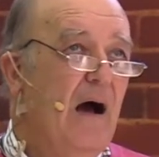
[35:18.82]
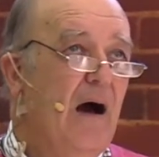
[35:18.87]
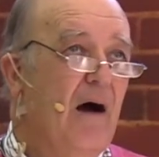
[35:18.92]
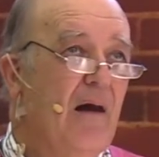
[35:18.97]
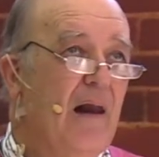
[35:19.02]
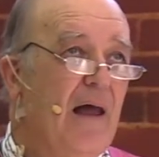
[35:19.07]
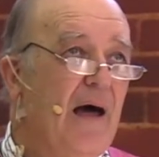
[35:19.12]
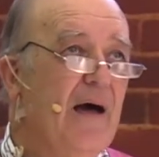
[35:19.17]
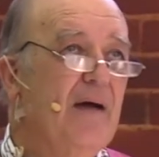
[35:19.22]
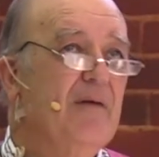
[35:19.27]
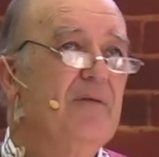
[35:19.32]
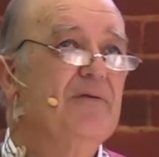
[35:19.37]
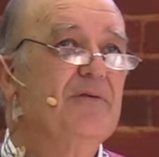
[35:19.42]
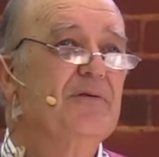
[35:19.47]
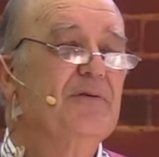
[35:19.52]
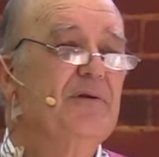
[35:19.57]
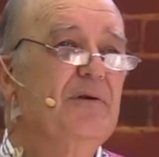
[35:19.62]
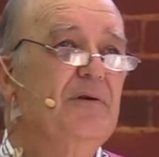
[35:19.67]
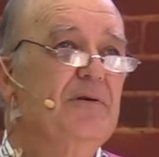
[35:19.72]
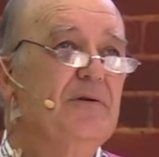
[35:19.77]
our
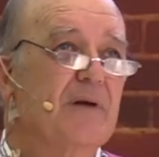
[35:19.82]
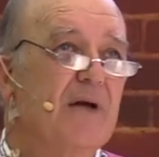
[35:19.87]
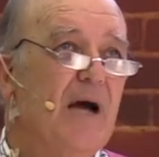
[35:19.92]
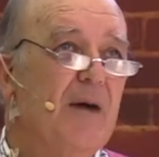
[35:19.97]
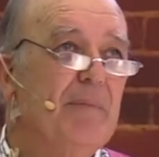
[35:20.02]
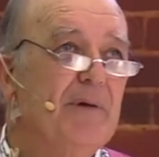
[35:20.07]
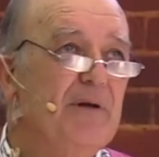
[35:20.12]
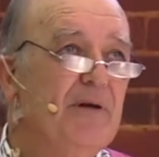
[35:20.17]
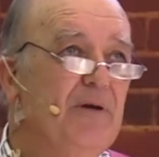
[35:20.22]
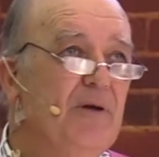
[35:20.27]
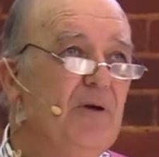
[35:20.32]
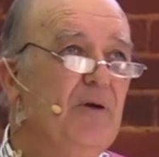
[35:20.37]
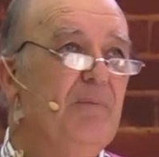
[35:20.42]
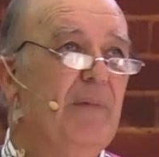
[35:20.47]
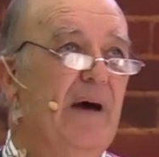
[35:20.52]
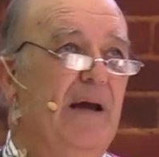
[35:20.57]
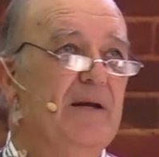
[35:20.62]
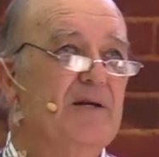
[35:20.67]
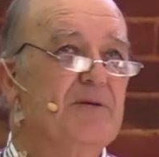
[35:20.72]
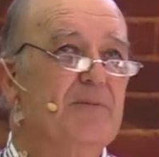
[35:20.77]
lives to come under new
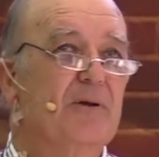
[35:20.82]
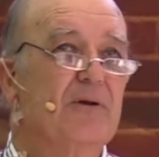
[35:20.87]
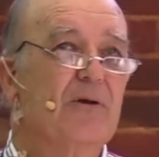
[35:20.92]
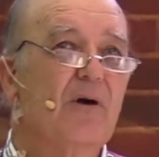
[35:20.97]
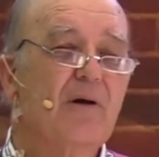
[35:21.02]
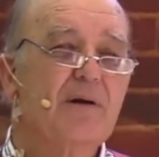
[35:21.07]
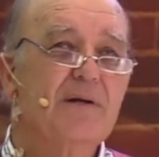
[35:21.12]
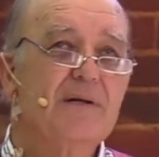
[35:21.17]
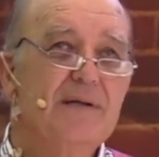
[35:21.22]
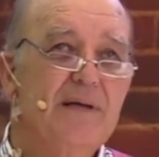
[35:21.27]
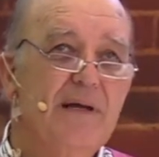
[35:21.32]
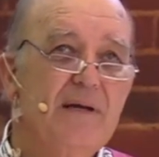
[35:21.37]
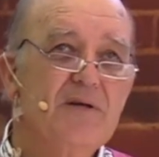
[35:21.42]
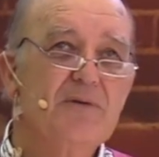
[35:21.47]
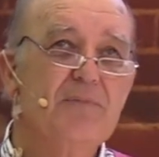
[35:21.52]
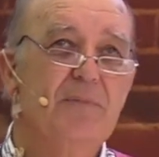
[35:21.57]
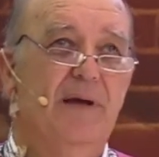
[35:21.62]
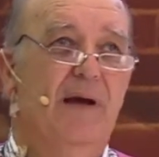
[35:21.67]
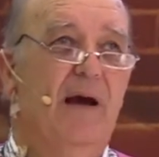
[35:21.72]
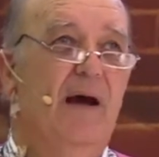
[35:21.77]
management. God,
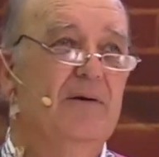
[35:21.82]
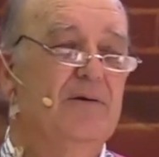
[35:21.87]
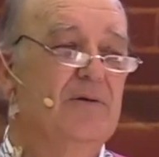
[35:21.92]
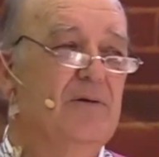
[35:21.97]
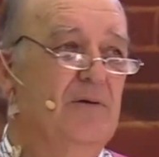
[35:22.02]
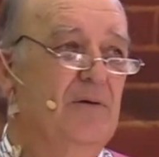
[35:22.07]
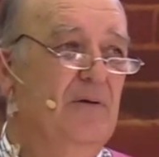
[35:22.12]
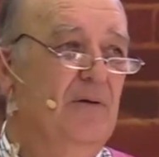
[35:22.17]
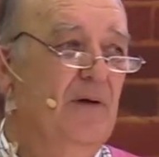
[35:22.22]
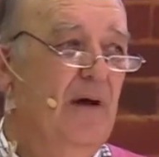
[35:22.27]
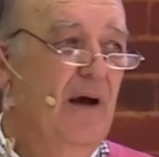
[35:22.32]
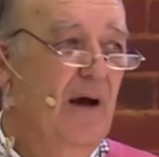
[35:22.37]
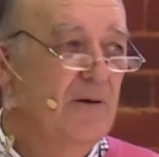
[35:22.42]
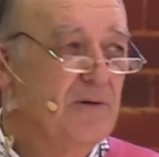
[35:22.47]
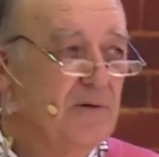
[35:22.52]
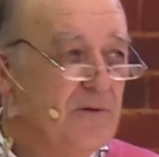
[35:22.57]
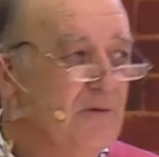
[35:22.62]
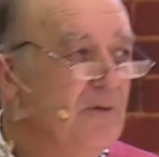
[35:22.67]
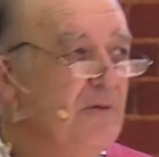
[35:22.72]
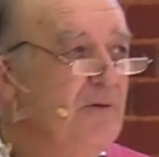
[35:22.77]
teach me how
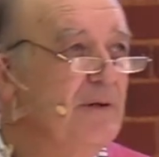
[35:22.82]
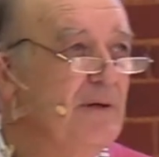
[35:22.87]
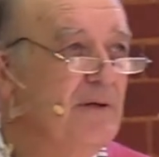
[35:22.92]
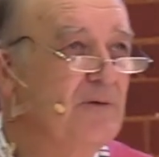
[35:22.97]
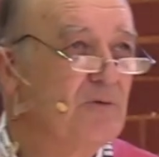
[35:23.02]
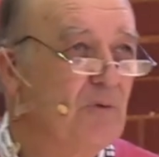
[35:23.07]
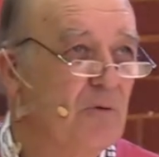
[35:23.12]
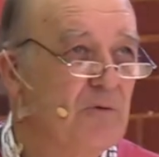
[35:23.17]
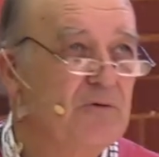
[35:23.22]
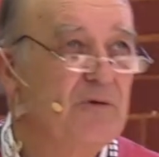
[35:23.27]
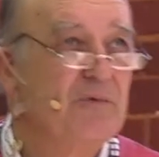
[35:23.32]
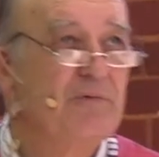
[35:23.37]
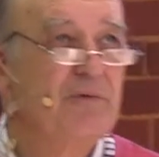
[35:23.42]
to do these sorts